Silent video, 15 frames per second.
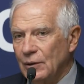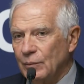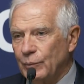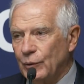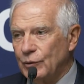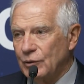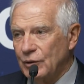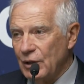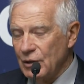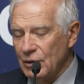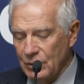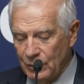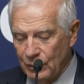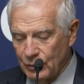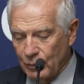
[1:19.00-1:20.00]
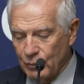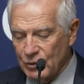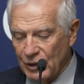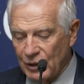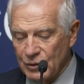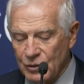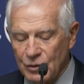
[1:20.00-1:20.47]
But these
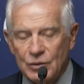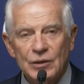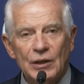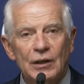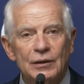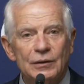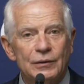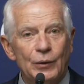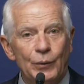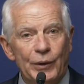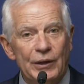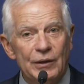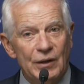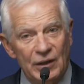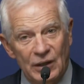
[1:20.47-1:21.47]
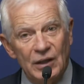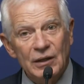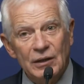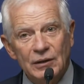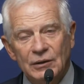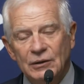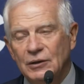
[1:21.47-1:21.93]
circumstances are the way they
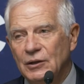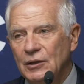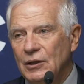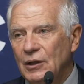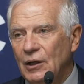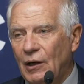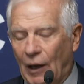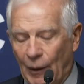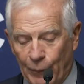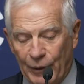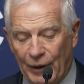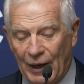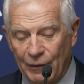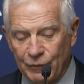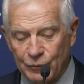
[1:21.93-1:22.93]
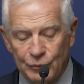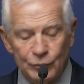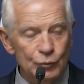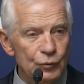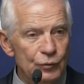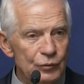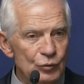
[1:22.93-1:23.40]
are, and we have
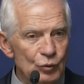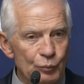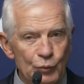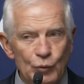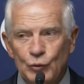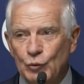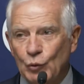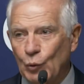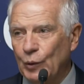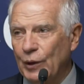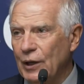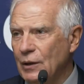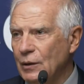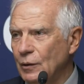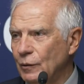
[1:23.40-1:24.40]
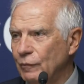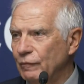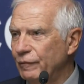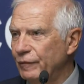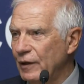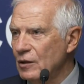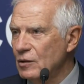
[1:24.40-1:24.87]
to support Ukraine in
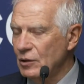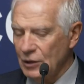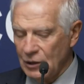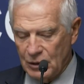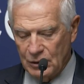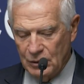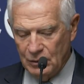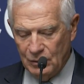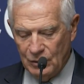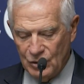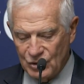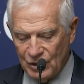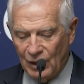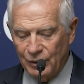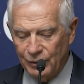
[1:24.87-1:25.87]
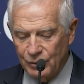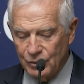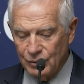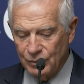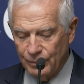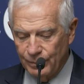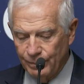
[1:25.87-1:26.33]
facing this
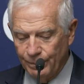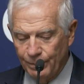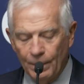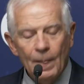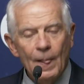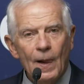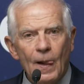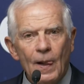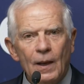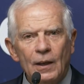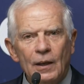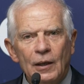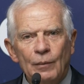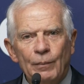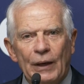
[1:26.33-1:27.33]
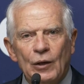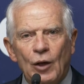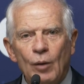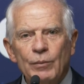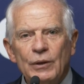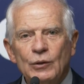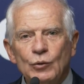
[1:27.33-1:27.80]
challenge. By
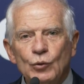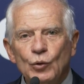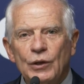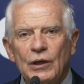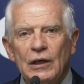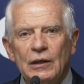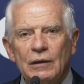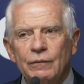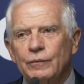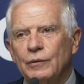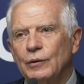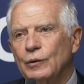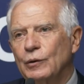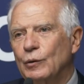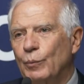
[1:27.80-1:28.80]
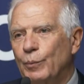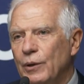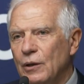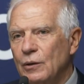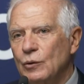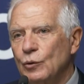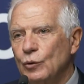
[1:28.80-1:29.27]
coming to Kiev, the
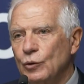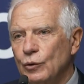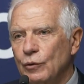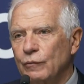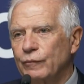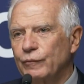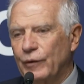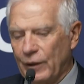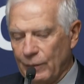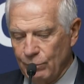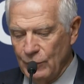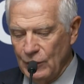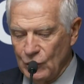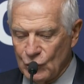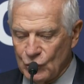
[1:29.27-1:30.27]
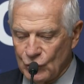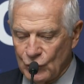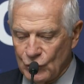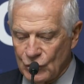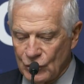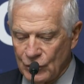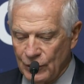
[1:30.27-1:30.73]
European Union foreign
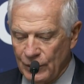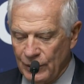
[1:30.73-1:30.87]
ministers